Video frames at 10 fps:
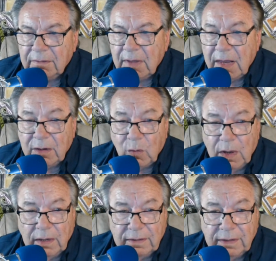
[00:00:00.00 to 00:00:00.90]
high
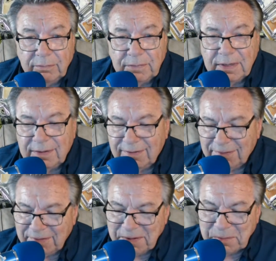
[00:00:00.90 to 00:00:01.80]
quality,
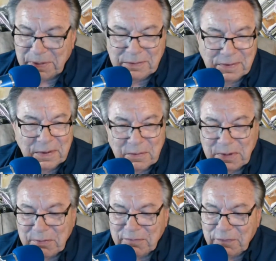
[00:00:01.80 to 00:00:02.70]
but
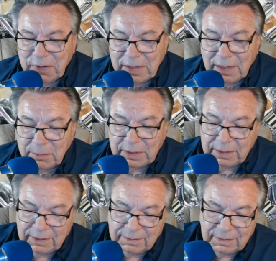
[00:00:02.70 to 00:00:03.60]
we were very
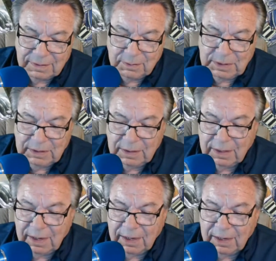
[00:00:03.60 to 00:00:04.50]
limited. I mean,
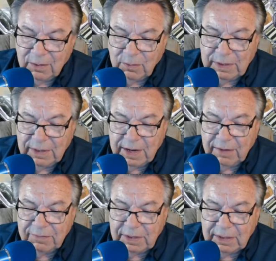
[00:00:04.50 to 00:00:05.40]
we didn't
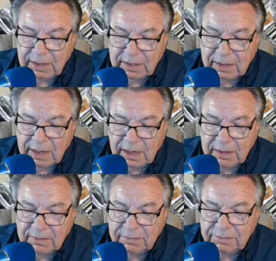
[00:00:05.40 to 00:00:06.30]
have any
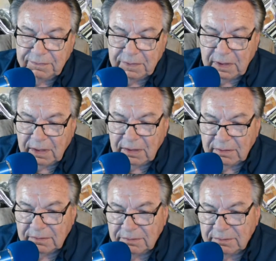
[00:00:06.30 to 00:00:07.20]
kind of
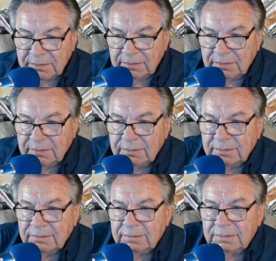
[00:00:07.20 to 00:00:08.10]

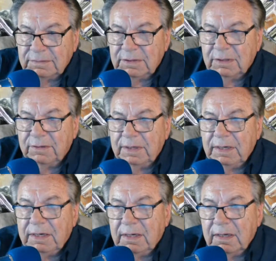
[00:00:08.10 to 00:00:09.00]

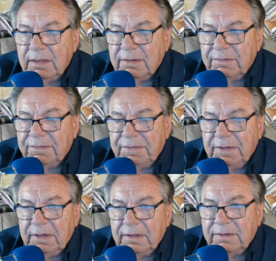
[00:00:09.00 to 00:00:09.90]
any kind of
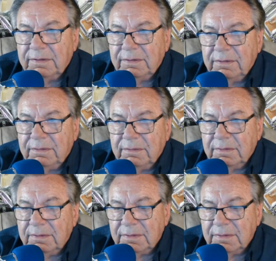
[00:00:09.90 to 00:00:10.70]
thing to